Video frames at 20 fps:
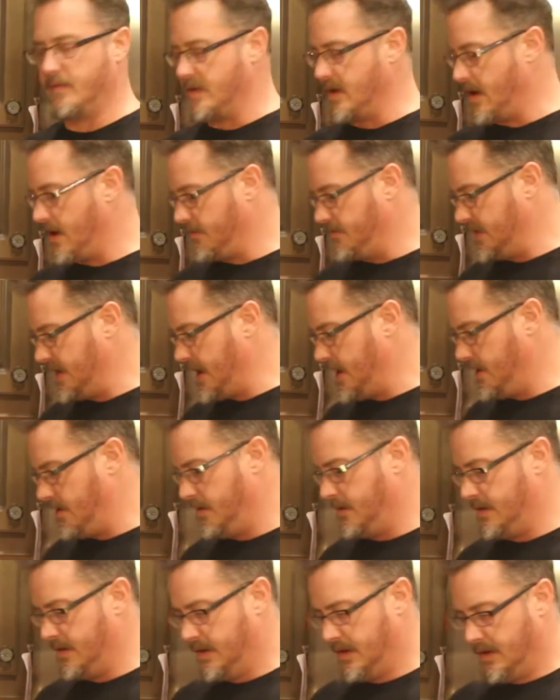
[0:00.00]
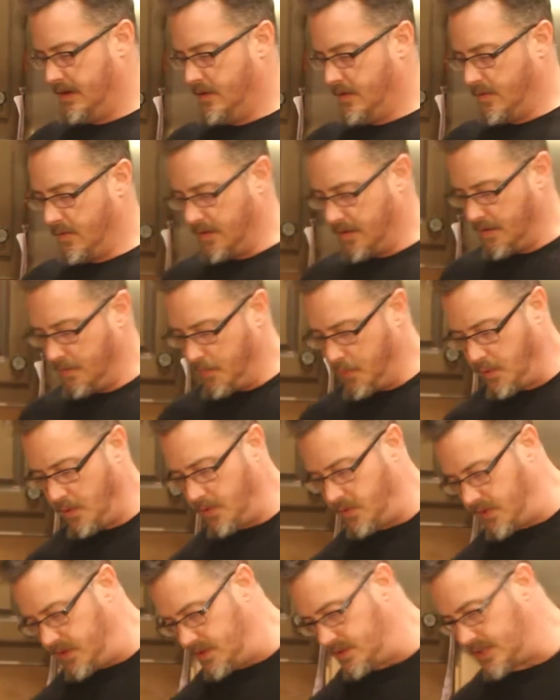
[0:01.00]
off now. We're going to pull
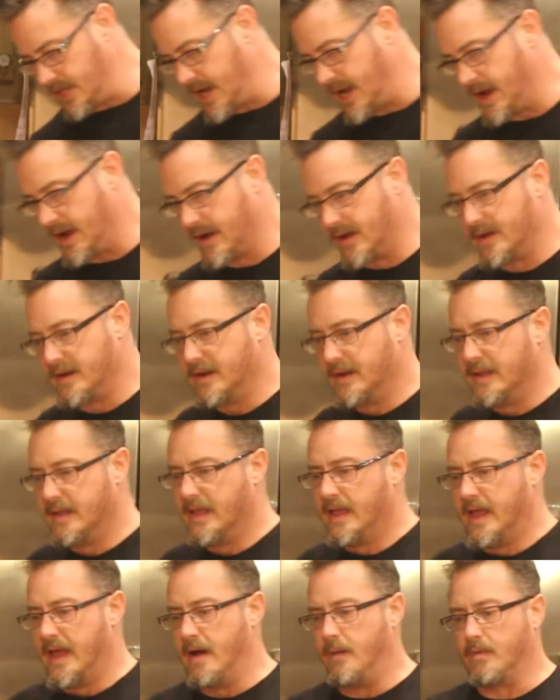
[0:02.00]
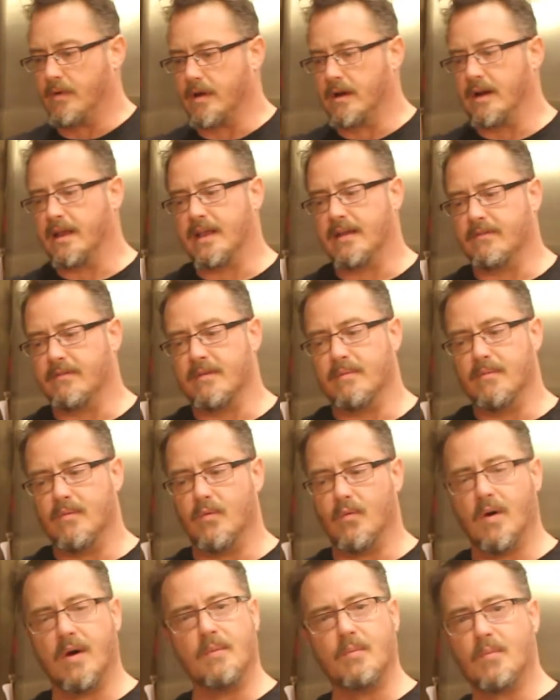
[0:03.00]
these out and we're going to give them
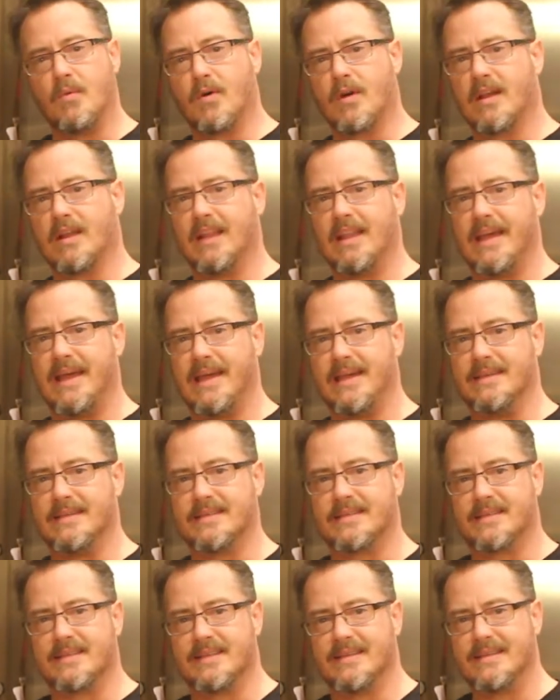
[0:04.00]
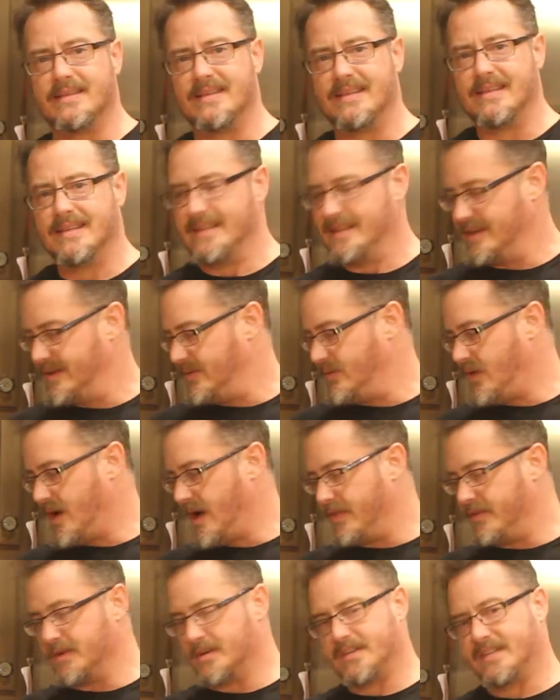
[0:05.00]
one more glaze while
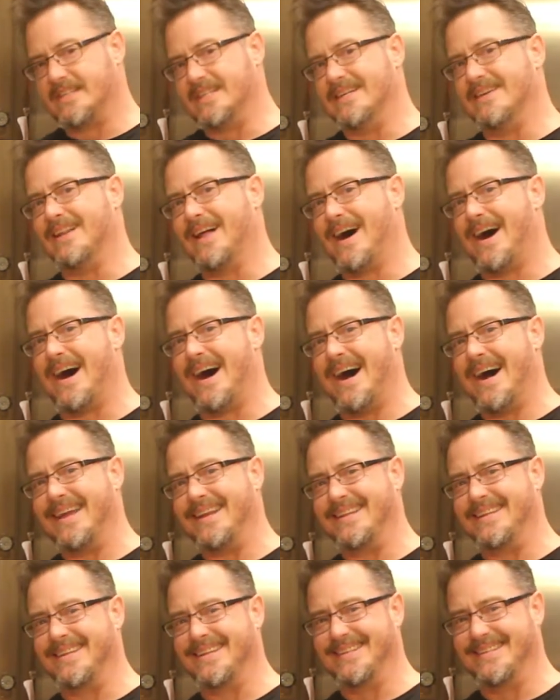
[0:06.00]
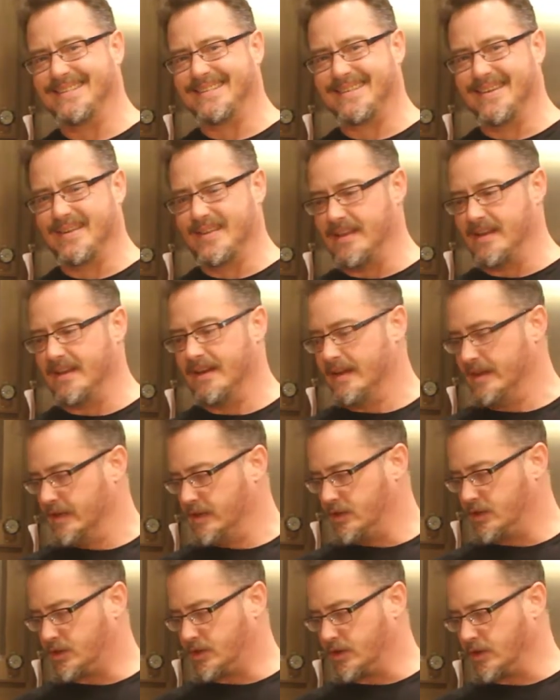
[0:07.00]
they're still hot, so the
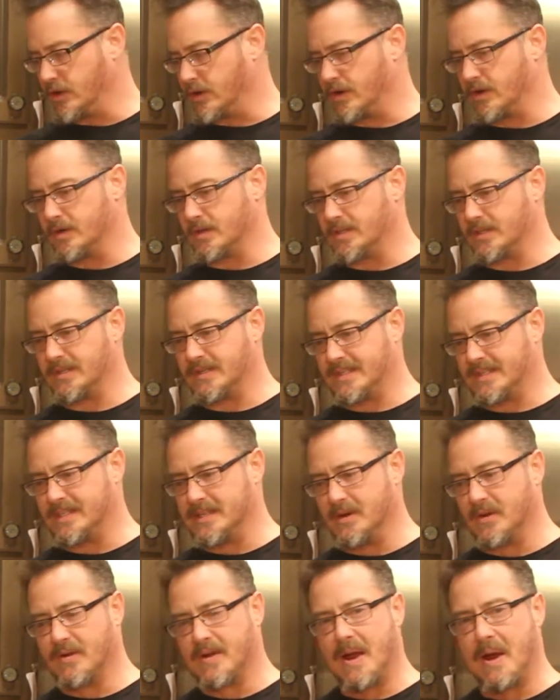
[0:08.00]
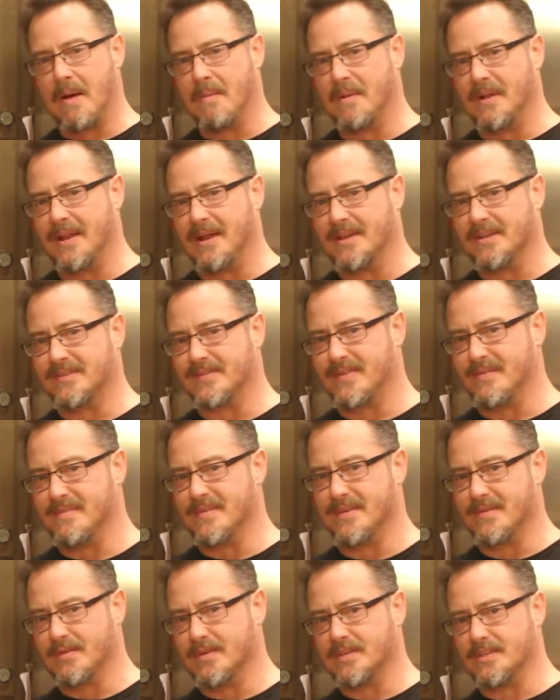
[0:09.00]
sugar's still caramelized from
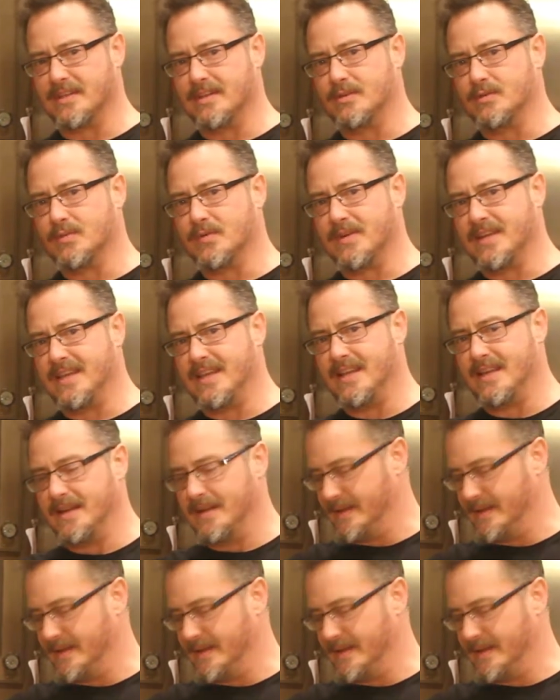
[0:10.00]
the residual heat.